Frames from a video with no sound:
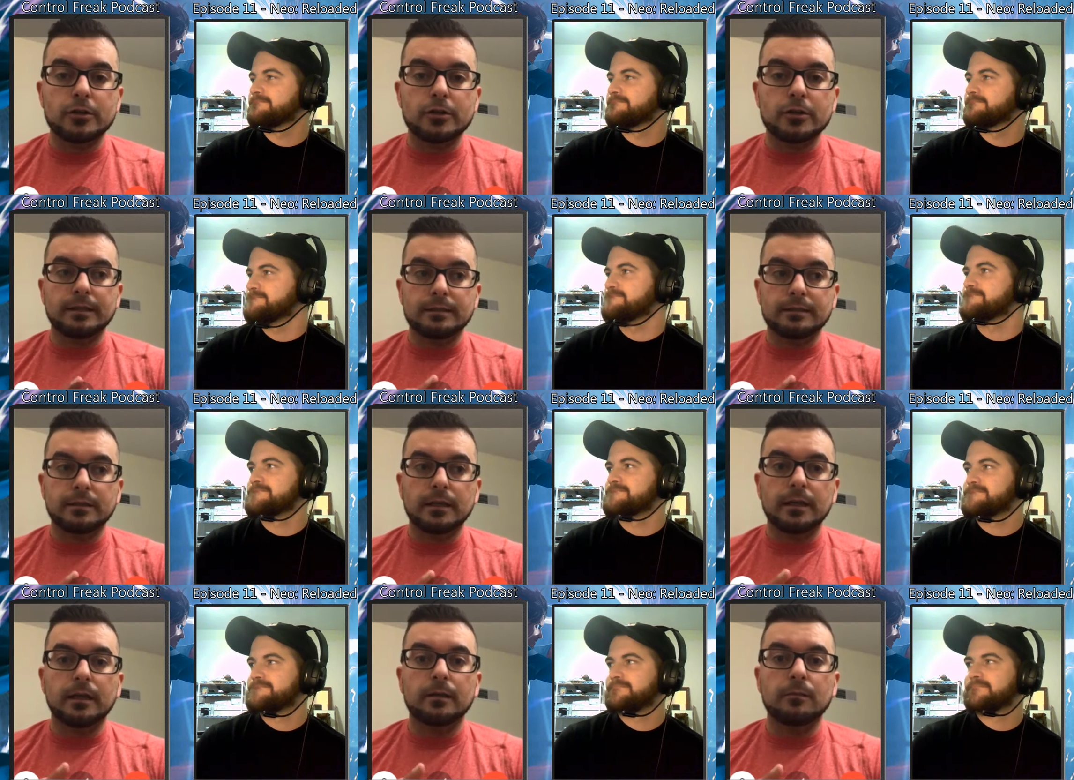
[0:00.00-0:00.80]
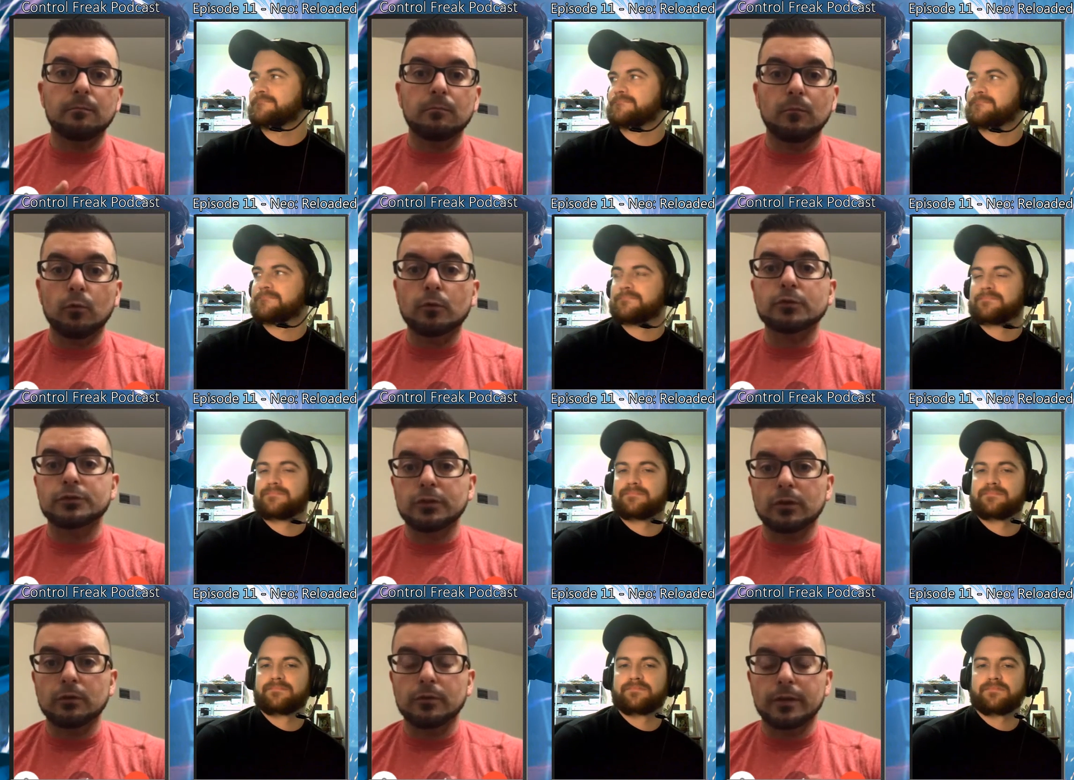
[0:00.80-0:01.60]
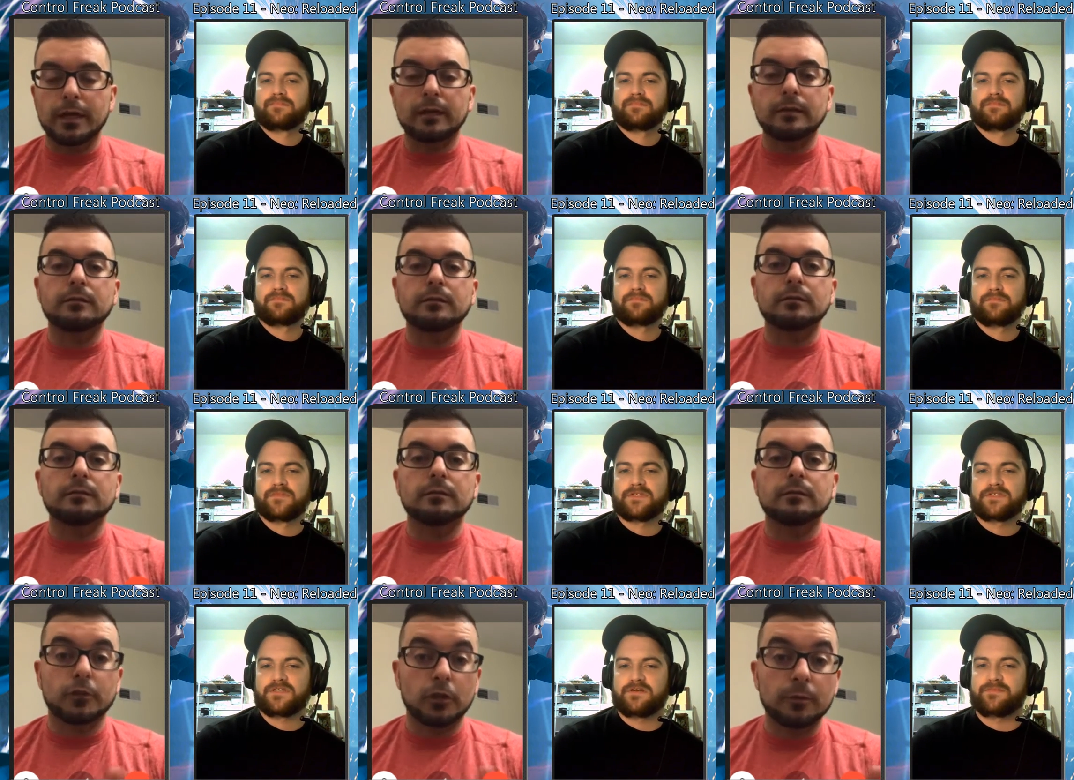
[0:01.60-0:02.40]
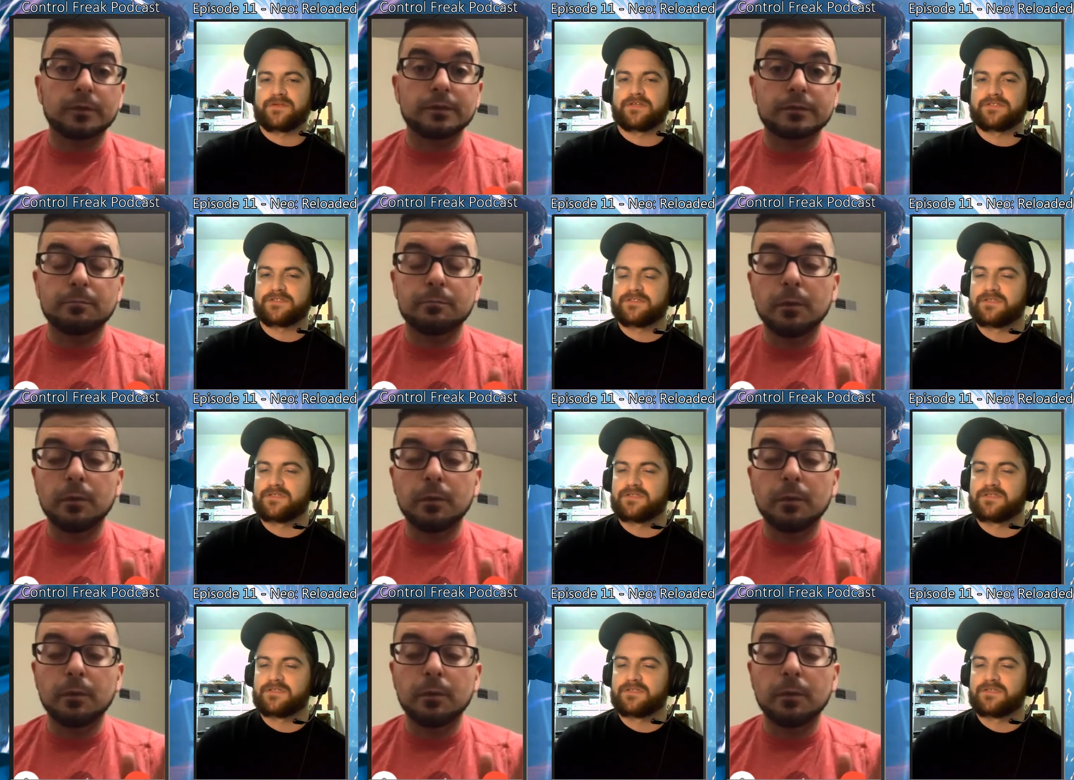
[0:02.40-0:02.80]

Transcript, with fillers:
Speaker 1: I'd say, more so than Terminus.